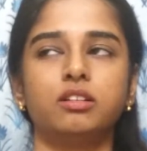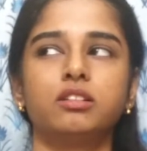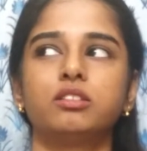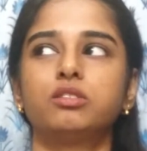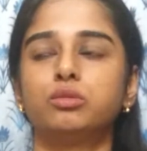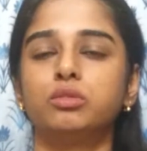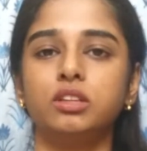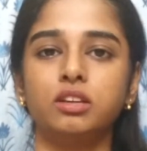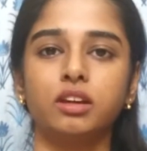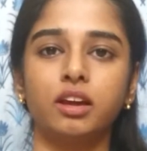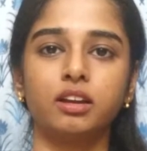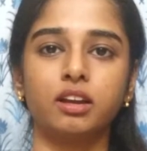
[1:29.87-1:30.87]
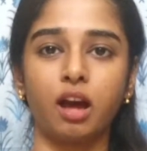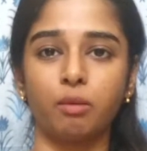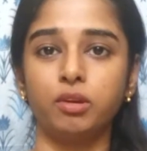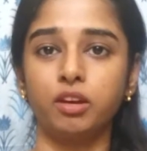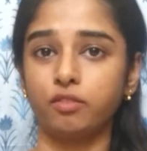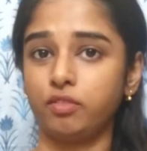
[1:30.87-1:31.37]
soothing and
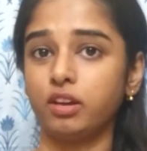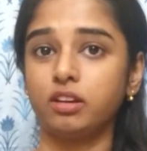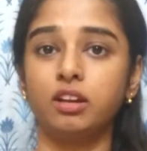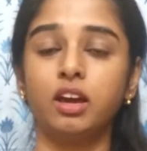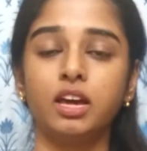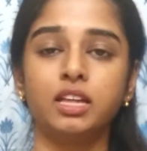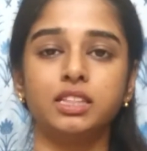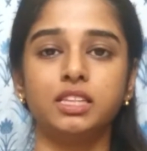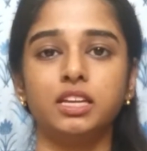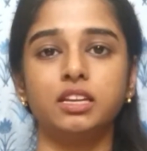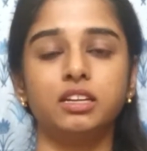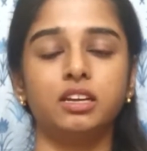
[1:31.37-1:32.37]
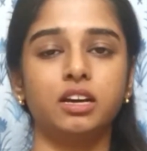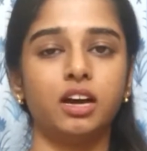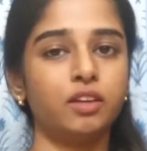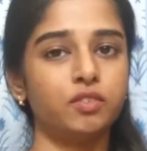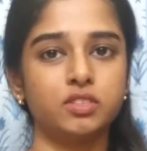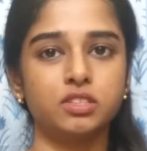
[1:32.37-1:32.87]
calming effect, then
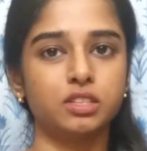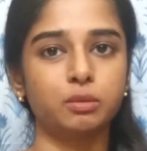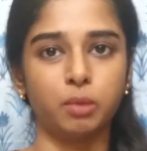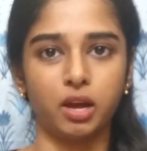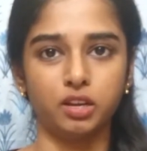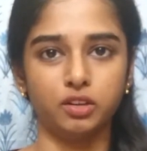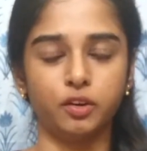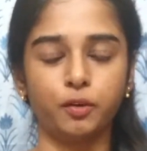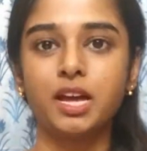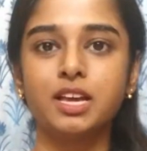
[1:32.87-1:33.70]
I visit the parlor.